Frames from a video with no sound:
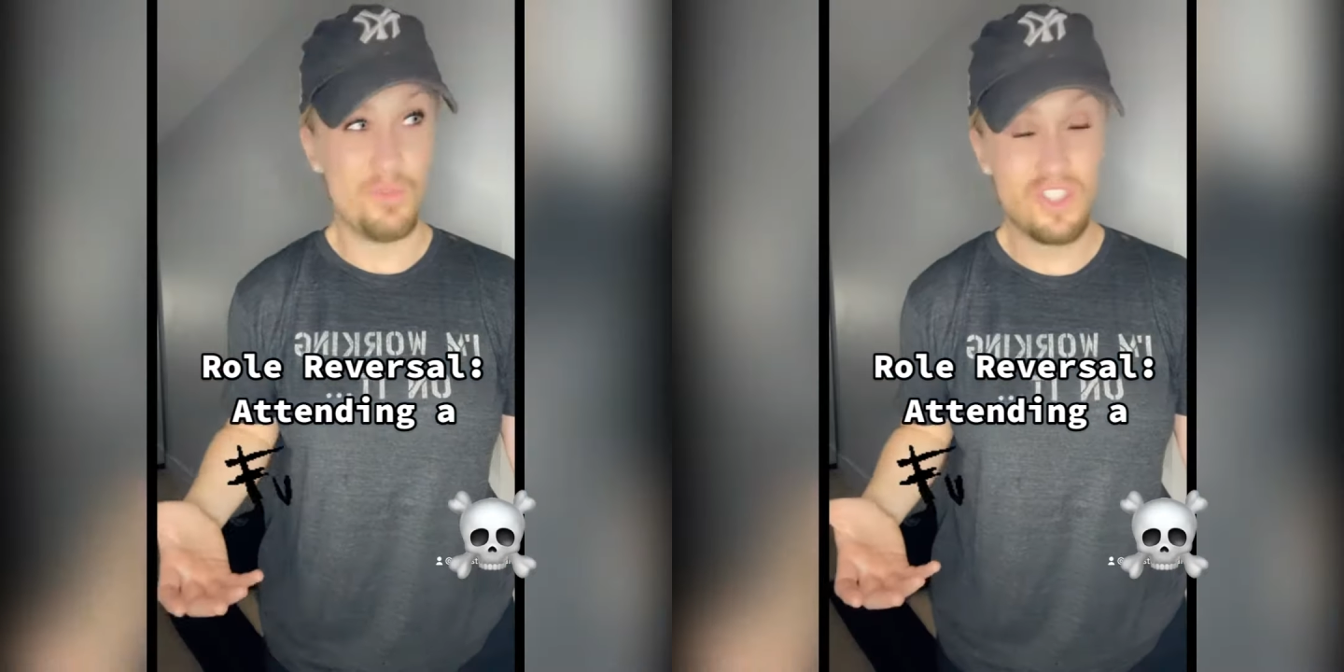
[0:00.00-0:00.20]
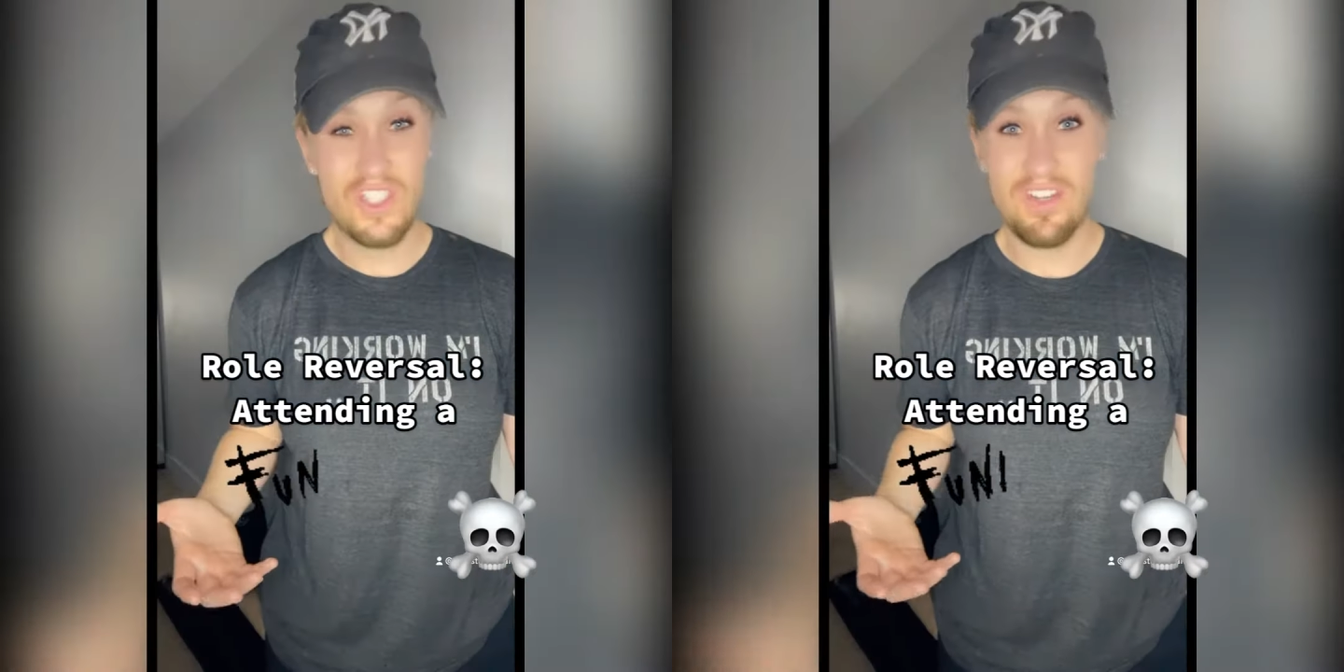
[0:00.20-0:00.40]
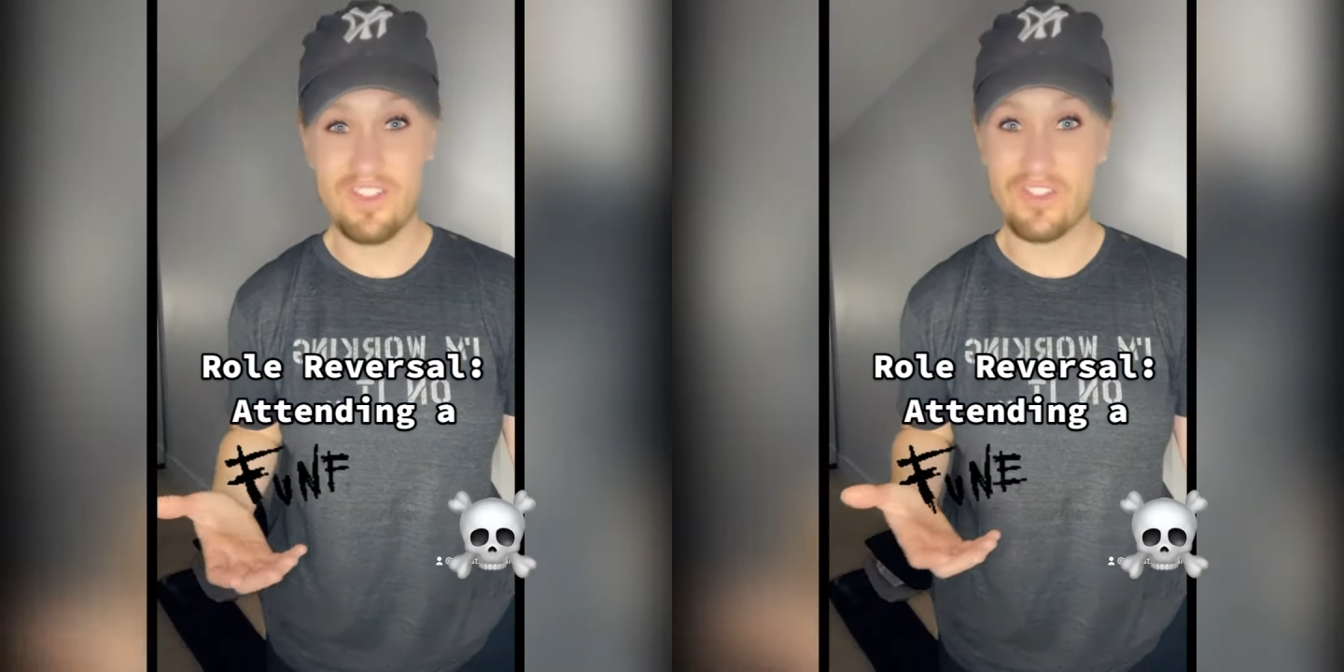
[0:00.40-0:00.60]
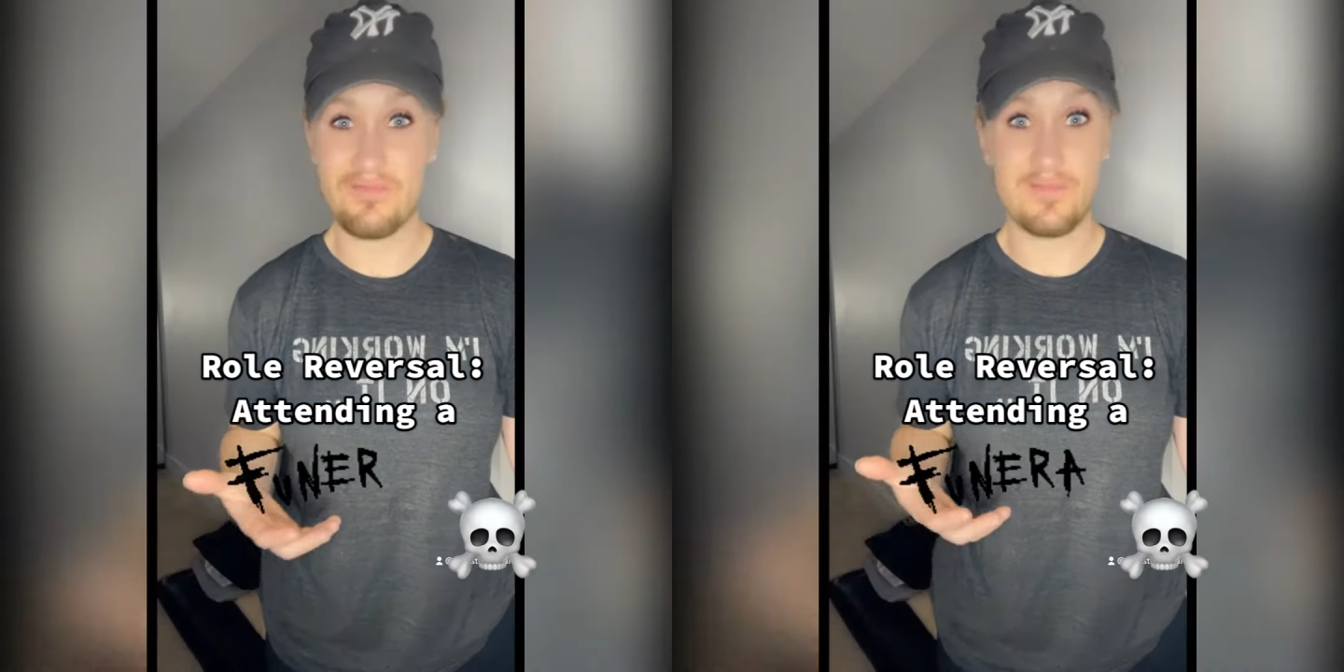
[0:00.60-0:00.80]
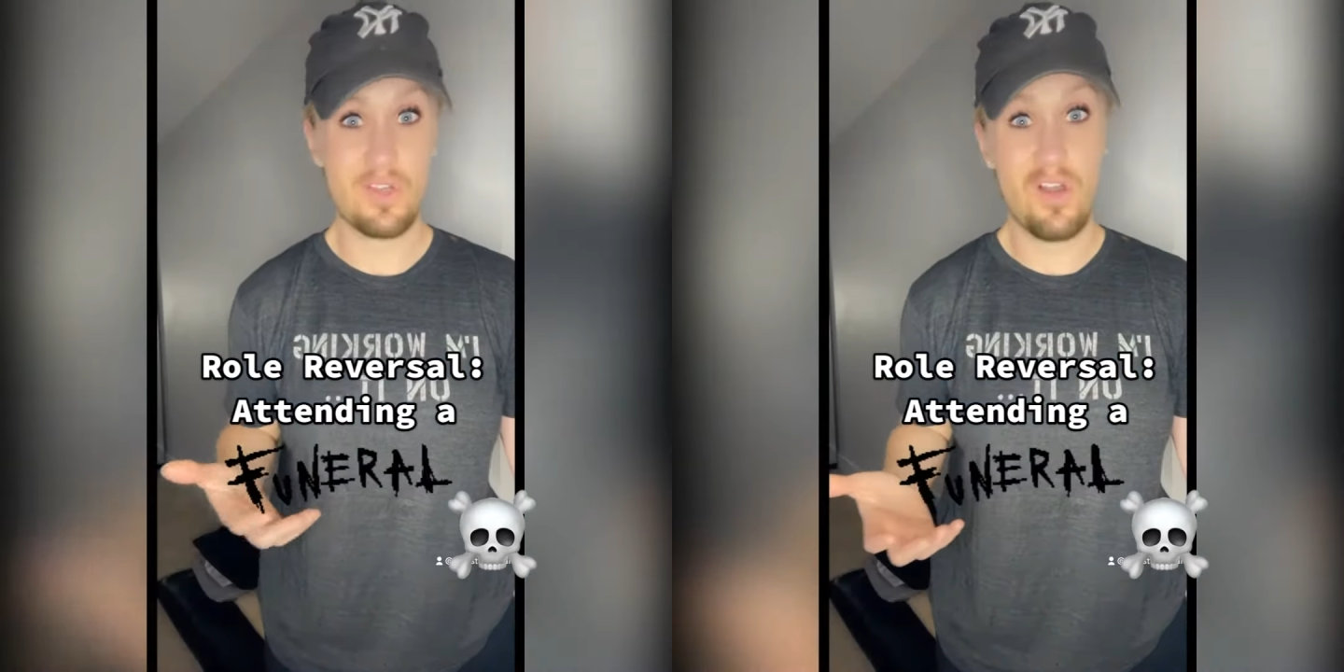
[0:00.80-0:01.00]
we just haven't
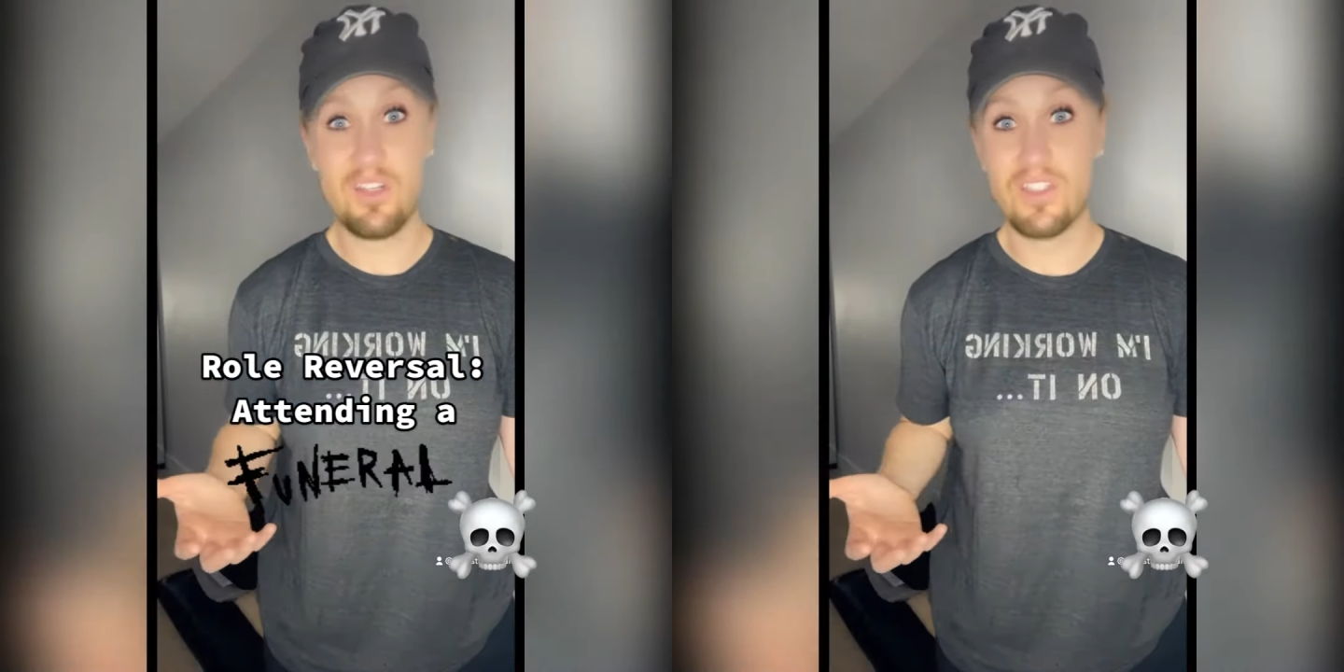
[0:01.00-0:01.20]
talked